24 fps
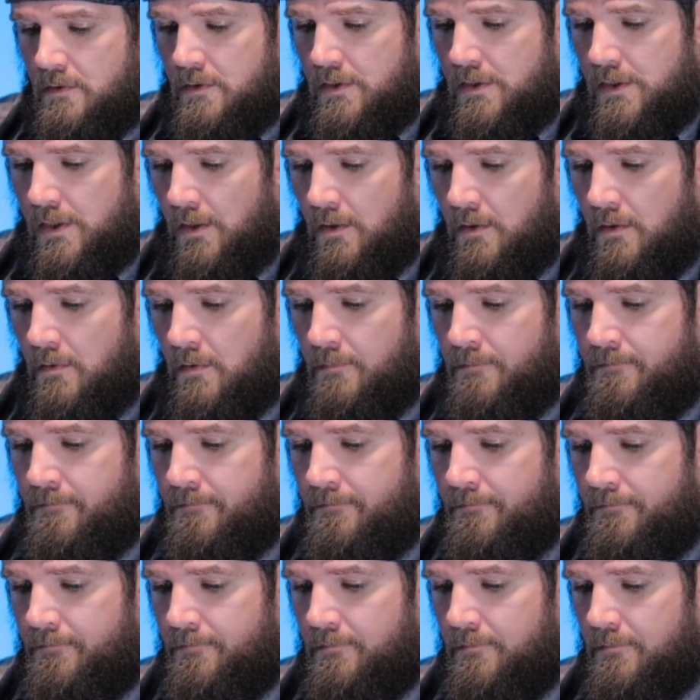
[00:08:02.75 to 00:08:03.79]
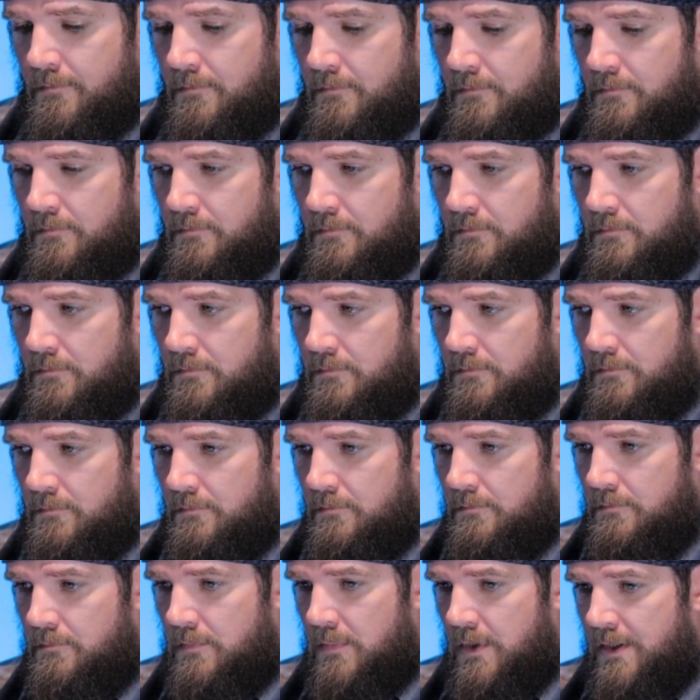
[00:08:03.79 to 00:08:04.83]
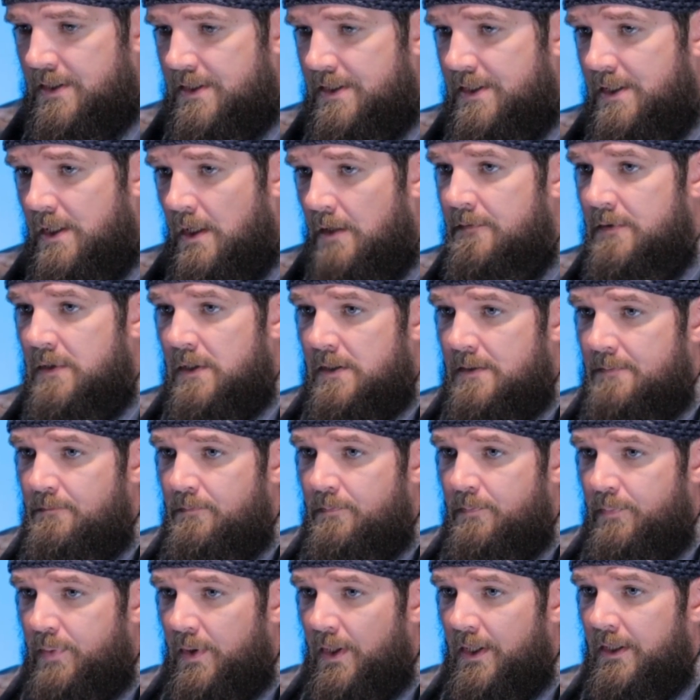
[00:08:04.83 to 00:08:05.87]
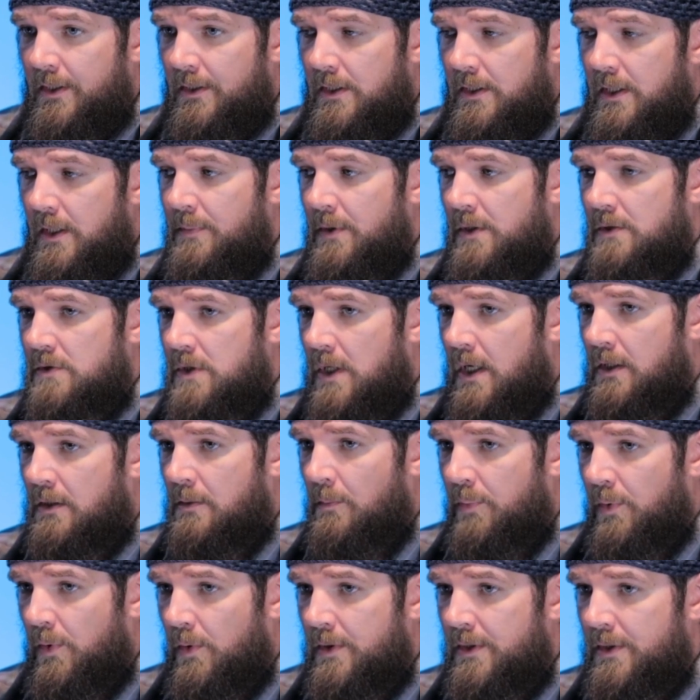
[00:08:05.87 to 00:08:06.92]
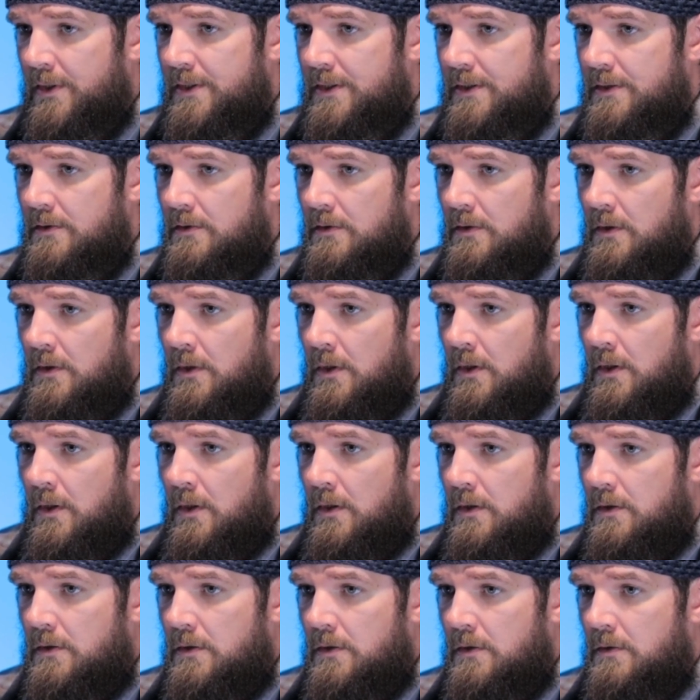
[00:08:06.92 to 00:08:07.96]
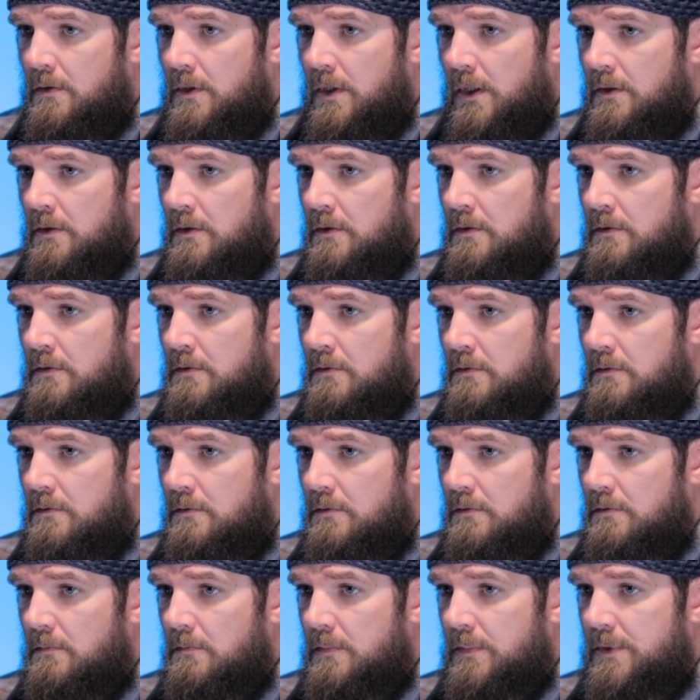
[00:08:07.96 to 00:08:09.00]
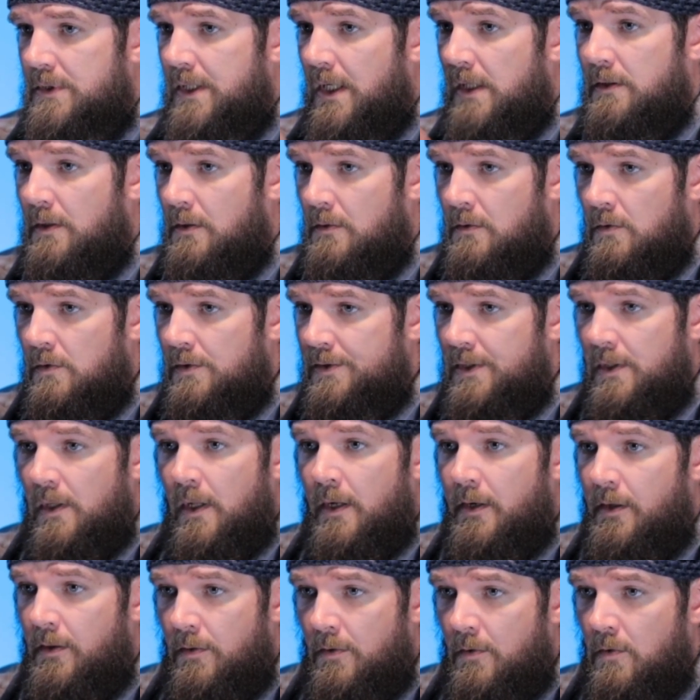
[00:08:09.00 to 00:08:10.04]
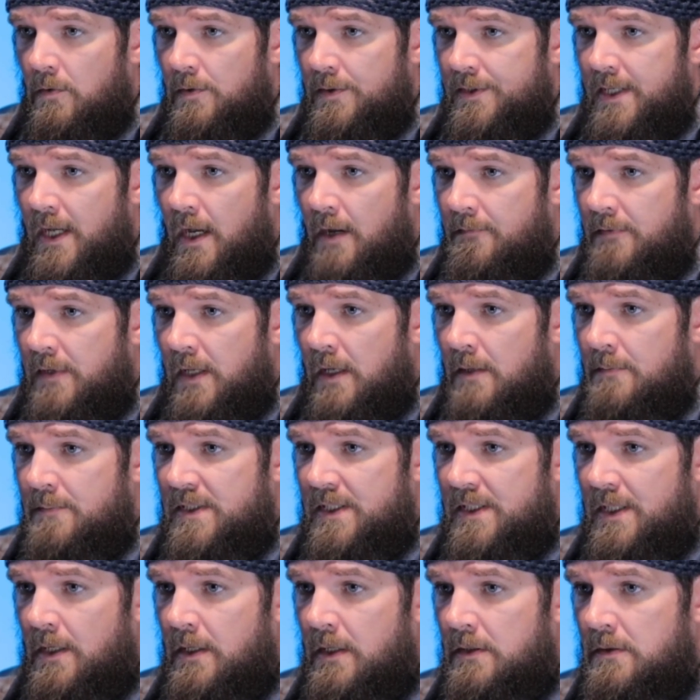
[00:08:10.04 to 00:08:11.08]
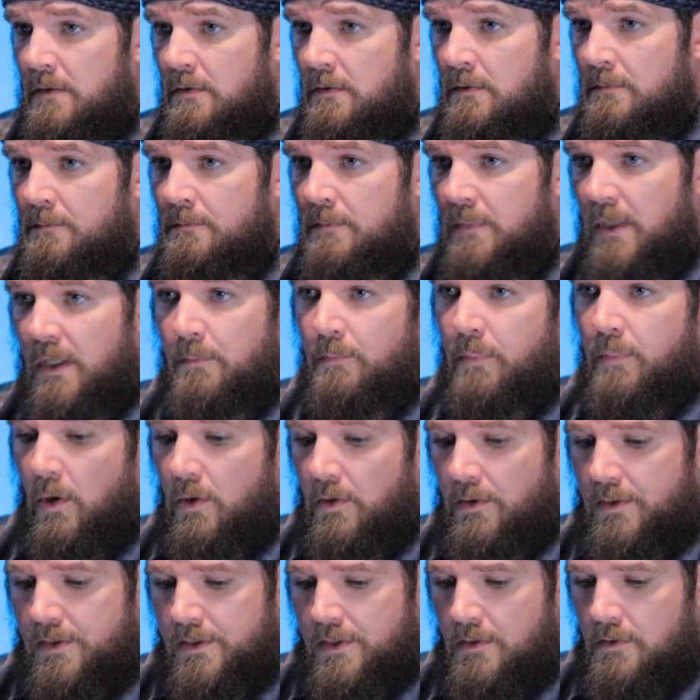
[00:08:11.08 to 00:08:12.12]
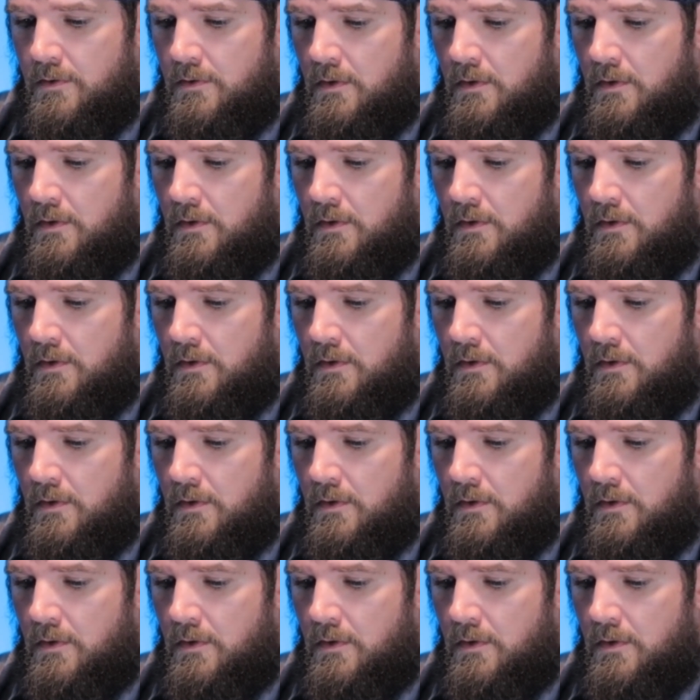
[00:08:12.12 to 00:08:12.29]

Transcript: So, instead of just playing keeping track of points, you can take the goals. A lot of the goals have games set into them, like parks.